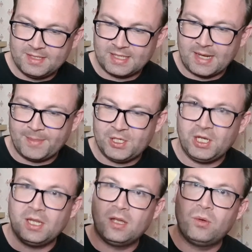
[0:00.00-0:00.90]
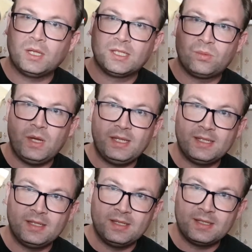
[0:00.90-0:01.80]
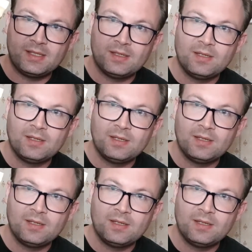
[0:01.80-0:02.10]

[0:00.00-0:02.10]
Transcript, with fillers: cappuccino unsweetened,